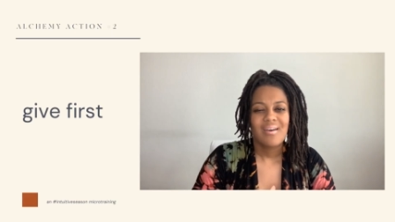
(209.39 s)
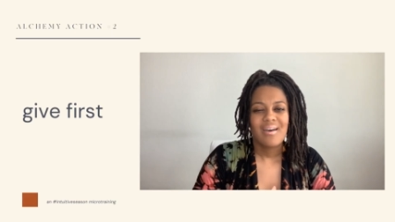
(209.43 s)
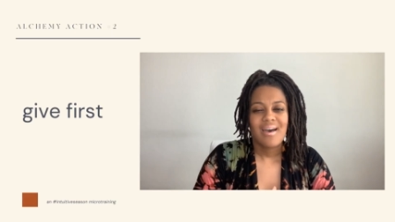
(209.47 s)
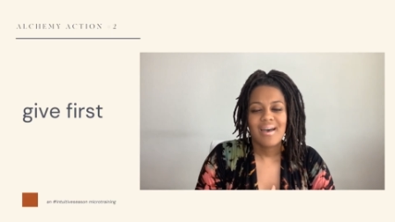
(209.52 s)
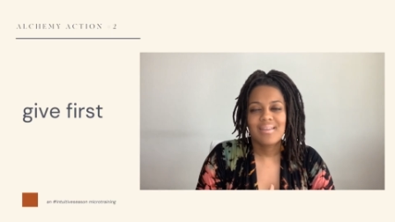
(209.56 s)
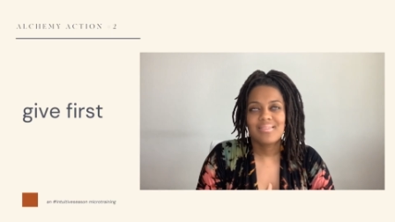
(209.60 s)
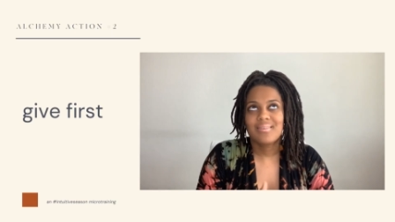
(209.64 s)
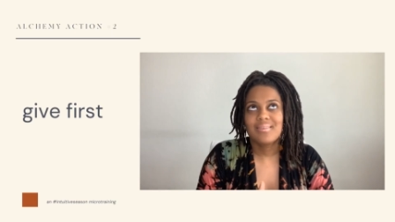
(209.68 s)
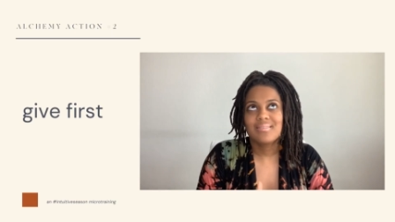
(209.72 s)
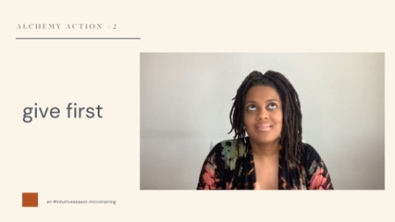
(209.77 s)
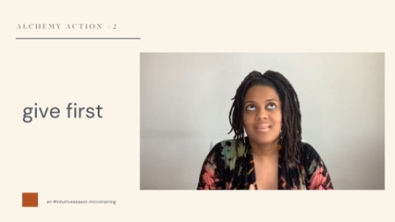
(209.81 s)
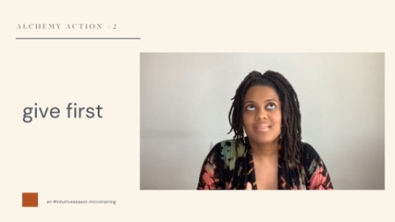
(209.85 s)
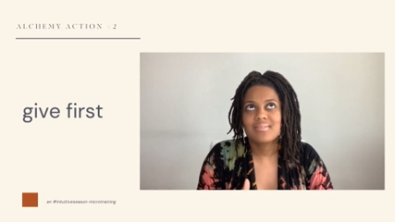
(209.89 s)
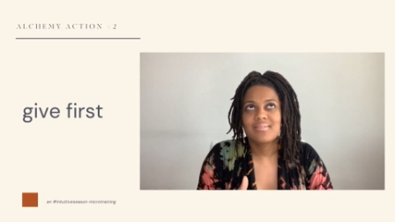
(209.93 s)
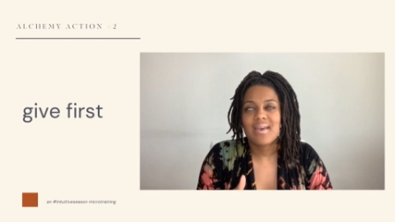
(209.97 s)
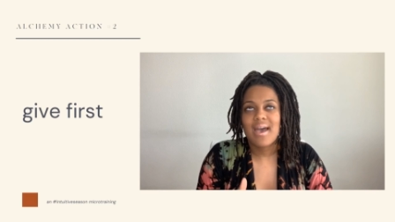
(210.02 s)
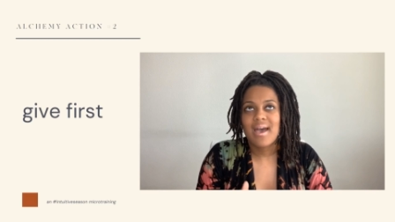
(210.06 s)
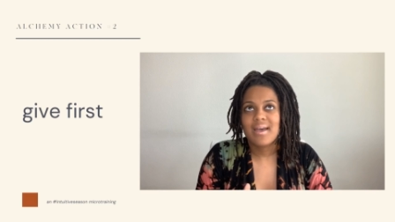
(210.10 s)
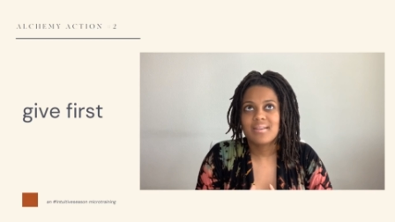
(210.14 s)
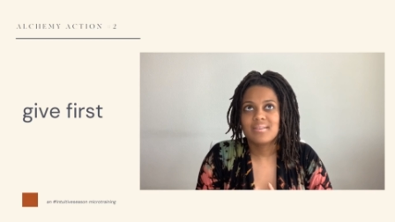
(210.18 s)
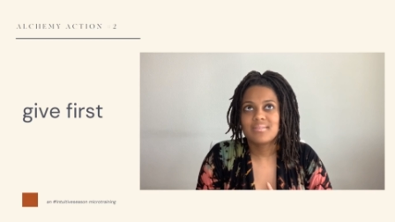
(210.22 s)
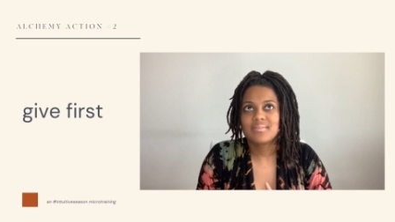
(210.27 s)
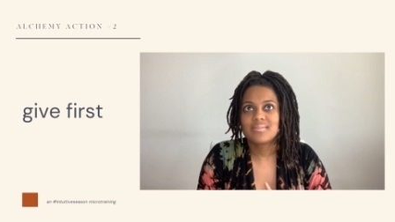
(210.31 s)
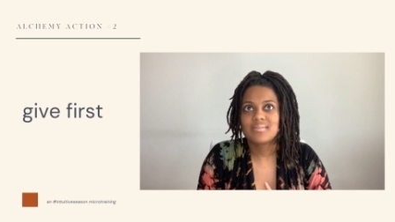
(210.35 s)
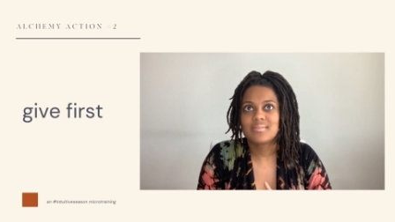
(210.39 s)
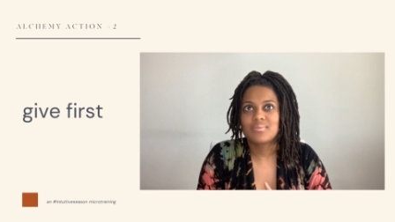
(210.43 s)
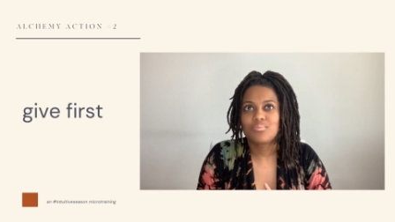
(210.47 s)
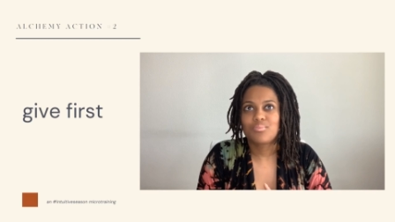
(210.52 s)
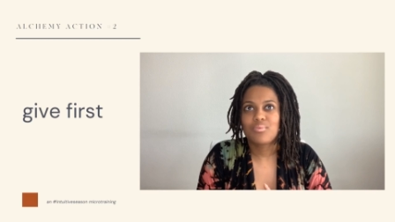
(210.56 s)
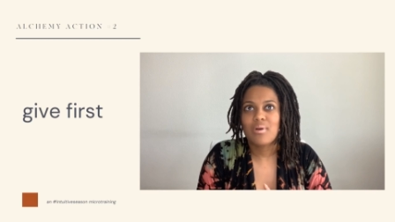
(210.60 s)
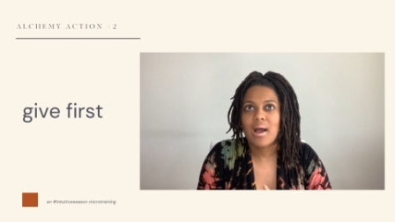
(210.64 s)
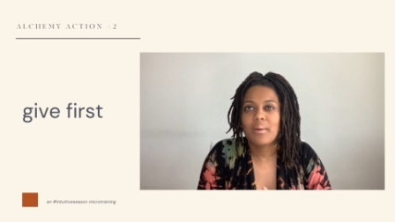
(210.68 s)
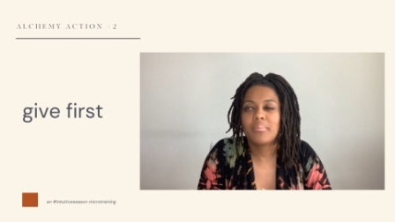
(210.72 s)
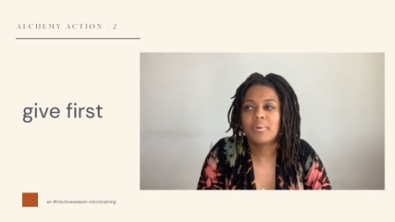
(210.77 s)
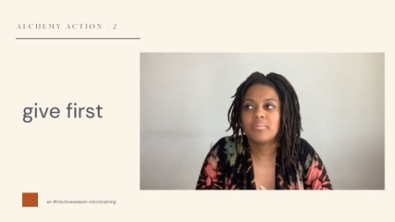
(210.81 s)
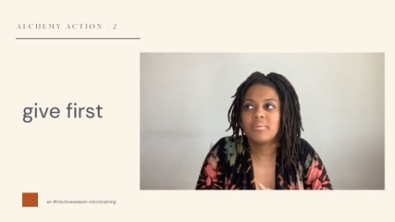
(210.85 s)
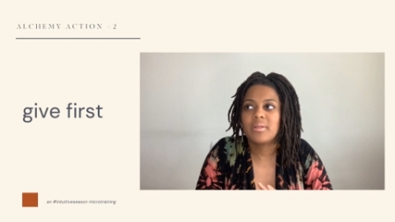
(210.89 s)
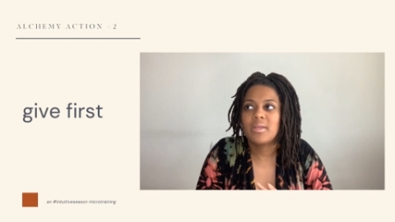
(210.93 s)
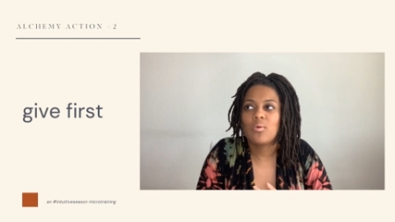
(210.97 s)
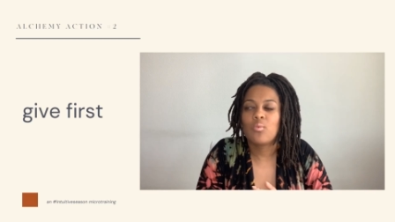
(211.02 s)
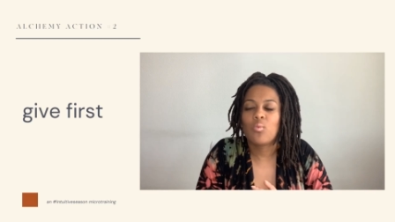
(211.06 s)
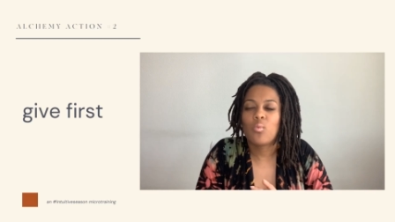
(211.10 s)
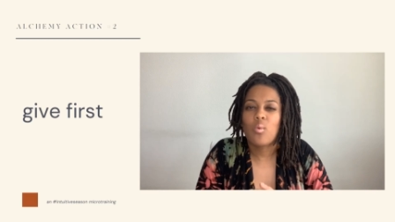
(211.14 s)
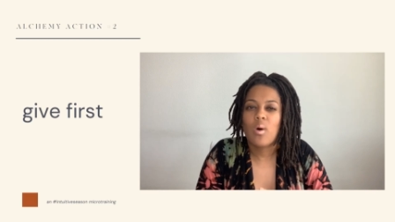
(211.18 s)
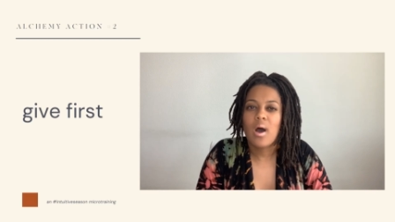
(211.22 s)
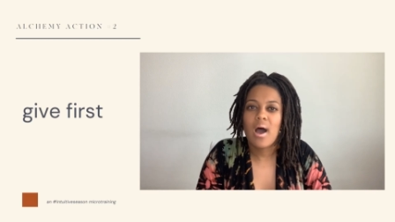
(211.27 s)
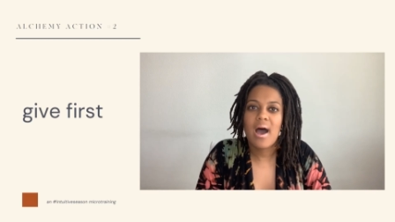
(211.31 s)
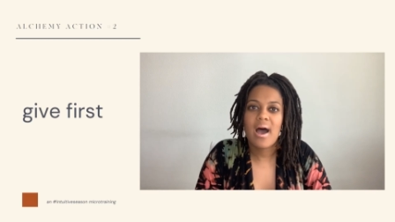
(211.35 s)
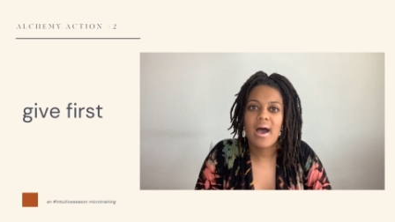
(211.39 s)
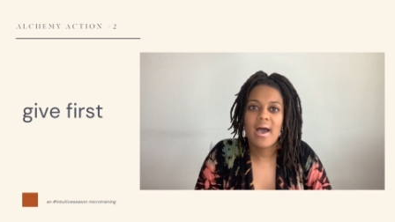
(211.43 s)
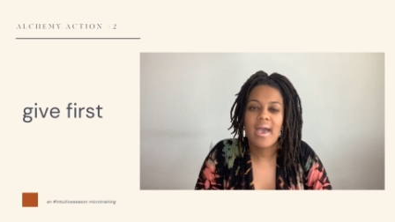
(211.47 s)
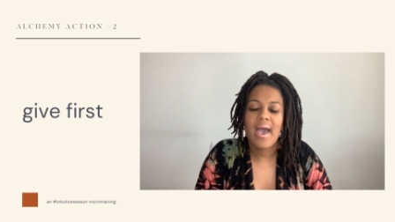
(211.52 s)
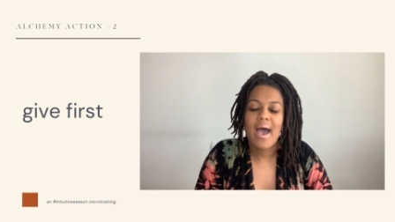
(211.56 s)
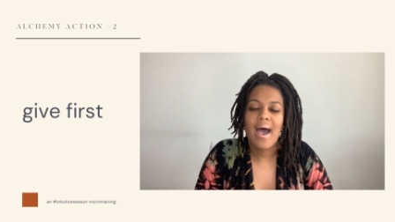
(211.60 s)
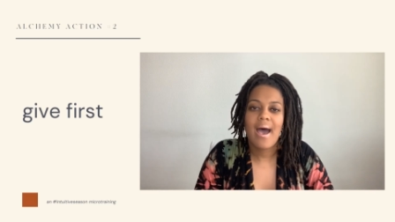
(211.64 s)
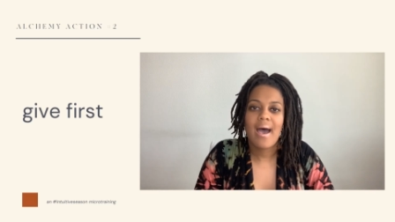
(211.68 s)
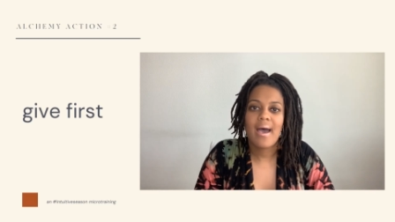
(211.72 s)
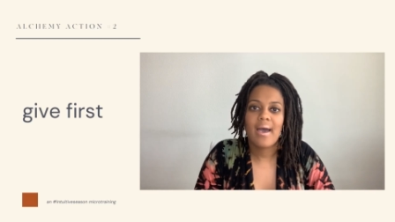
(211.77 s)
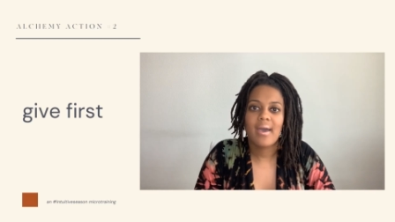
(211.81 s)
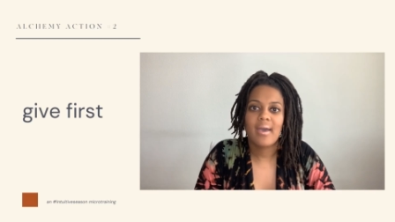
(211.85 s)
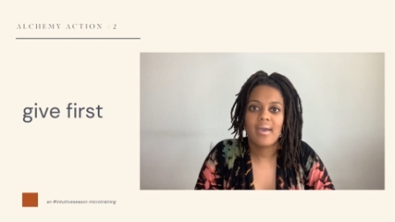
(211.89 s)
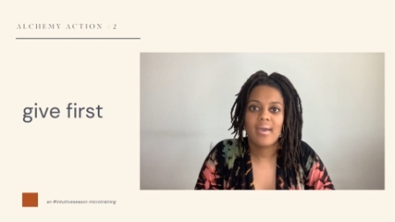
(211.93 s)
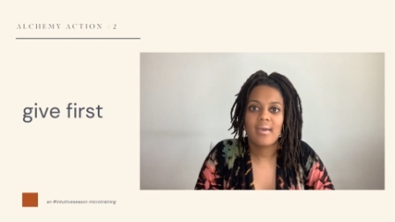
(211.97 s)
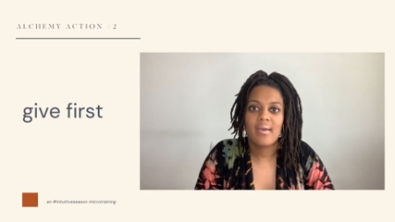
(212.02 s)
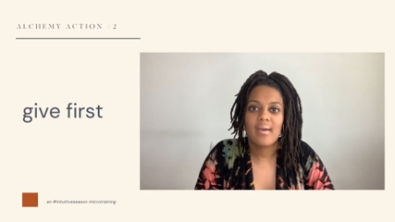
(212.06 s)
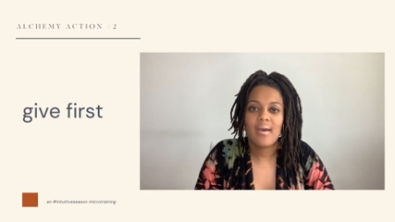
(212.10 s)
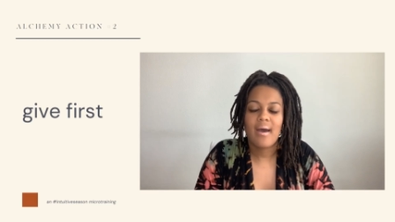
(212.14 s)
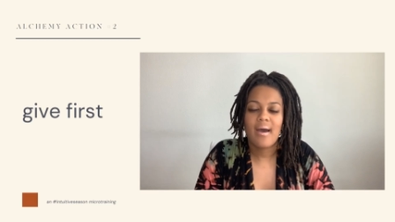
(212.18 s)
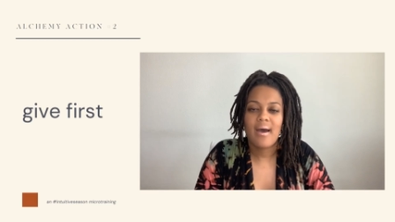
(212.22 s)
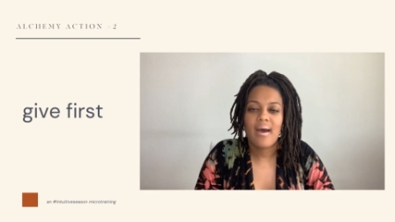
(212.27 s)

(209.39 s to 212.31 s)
I think that that is probably why I